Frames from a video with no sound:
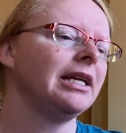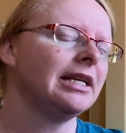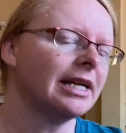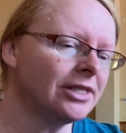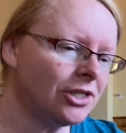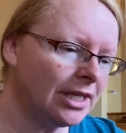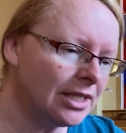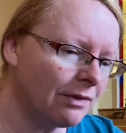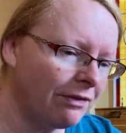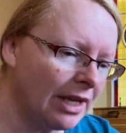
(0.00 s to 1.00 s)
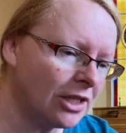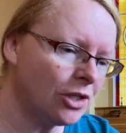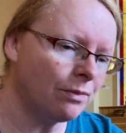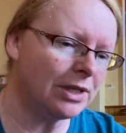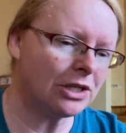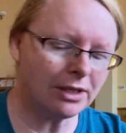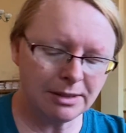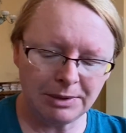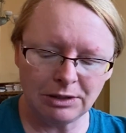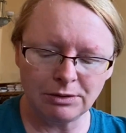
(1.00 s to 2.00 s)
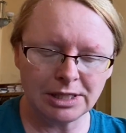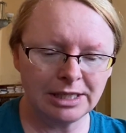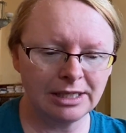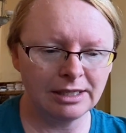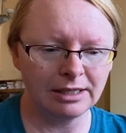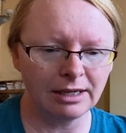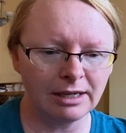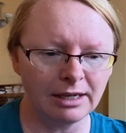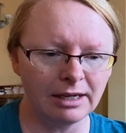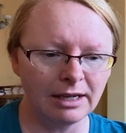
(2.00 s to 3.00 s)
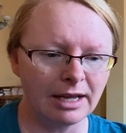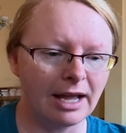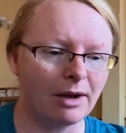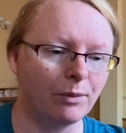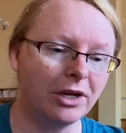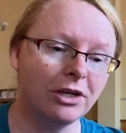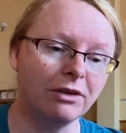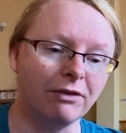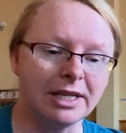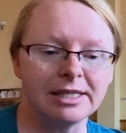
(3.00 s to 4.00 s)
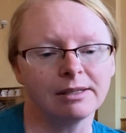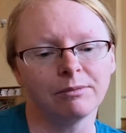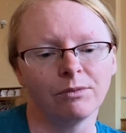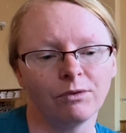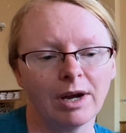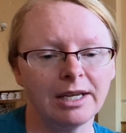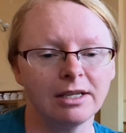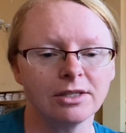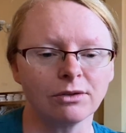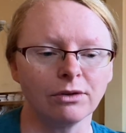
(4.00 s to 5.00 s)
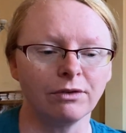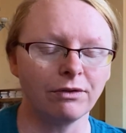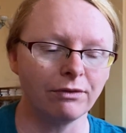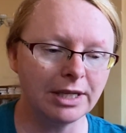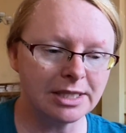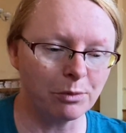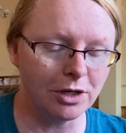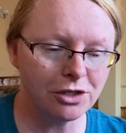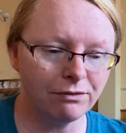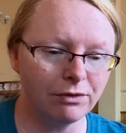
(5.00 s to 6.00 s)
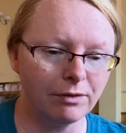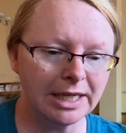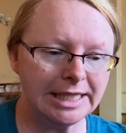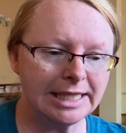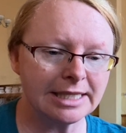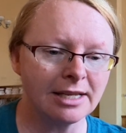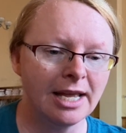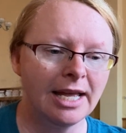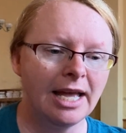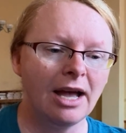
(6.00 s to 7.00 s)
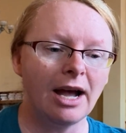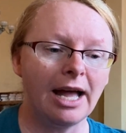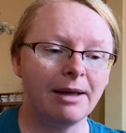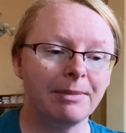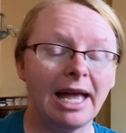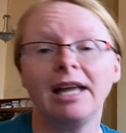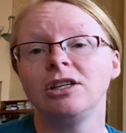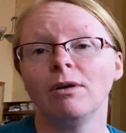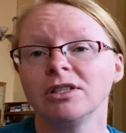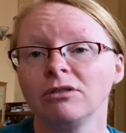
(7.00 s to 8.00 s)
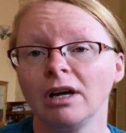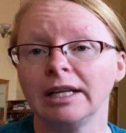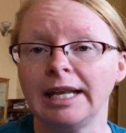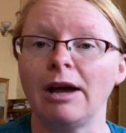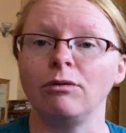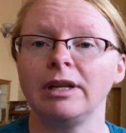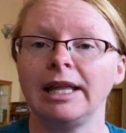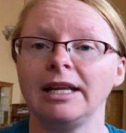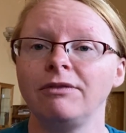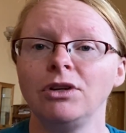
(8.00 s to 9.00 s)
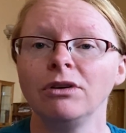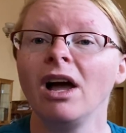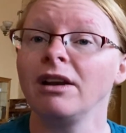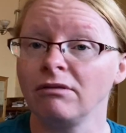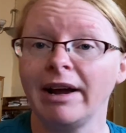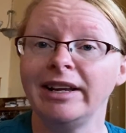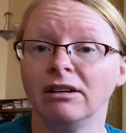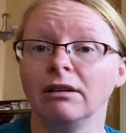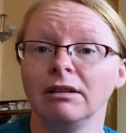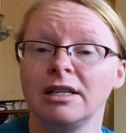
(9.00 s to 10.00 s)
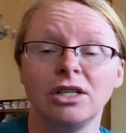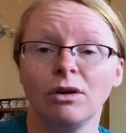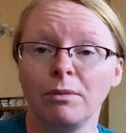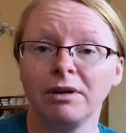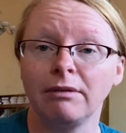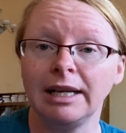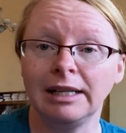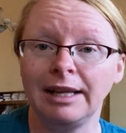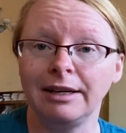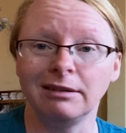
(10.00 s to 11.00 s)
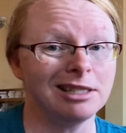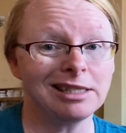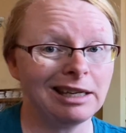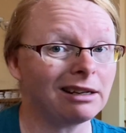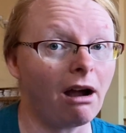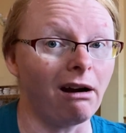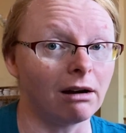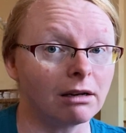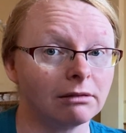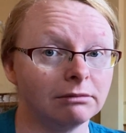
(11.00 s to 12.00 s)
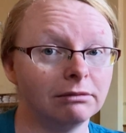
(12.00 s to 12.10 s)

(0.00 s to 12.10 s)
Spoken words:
Yesterday's reflection, we talked about where you could find some writings or inspiration for writings. And you also got an out. Like, if you're not a writer and you don't want to write a letter, just get a card.